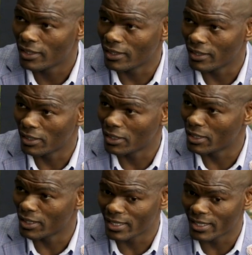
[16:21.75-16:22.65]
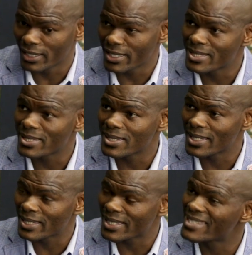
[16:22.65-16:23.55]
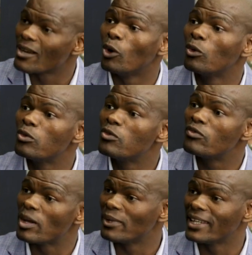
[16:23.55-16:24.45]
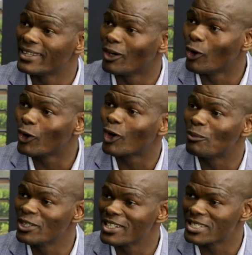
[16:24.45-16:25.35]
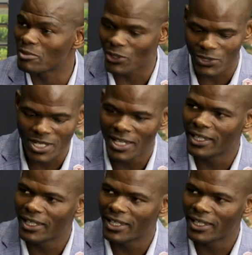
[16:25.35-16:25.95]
it's the whole family, the whole community, because